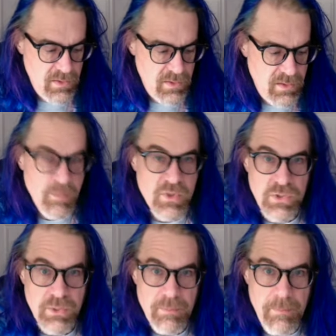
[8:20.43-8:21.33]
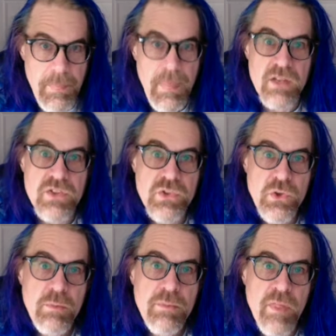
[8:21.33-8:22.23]
Number two,
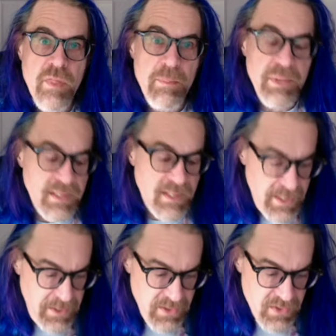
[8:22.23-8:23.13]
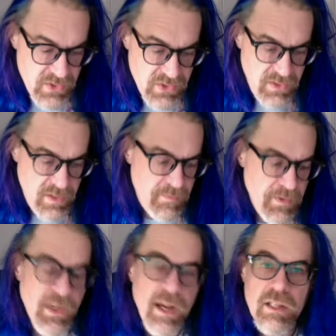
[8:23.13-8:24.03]
assume that the beginnings of the
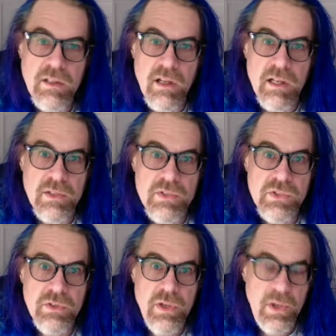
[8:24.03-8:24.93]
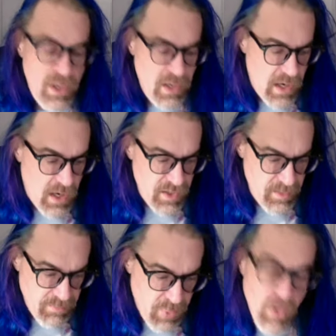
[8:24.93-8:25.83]
dialogues are
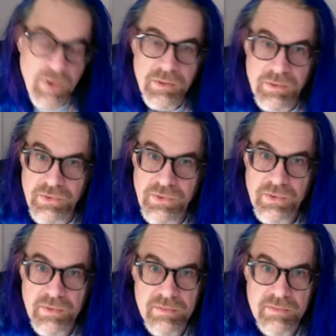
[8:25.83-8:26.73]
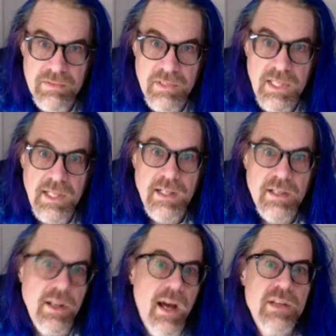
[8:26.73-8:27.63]
important,
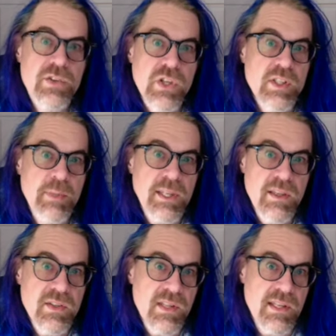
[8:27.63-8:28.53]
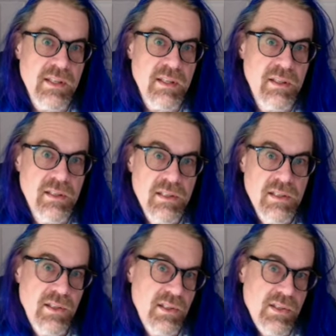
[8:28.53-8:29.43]
not just because they
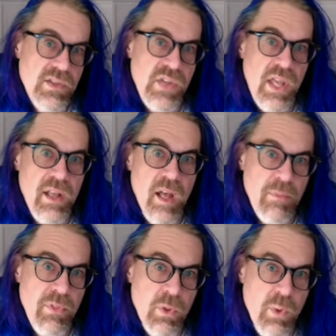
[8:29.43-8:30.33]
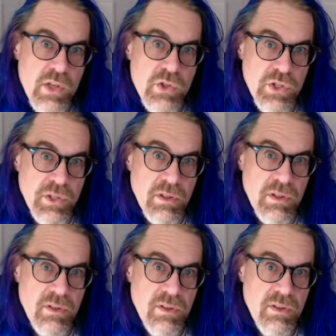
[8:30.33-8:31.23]
set up the question
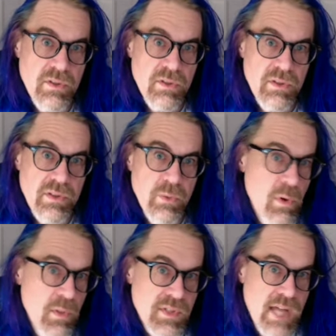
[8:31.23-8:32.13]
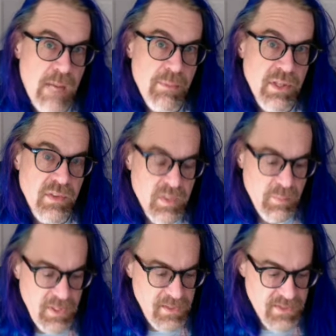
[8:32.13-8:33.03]
or the topic that's
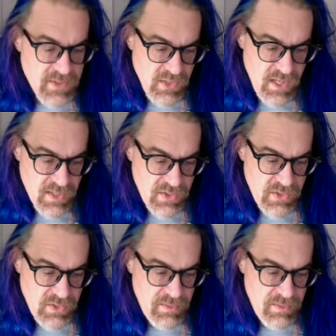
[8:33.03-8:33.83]
being discussed,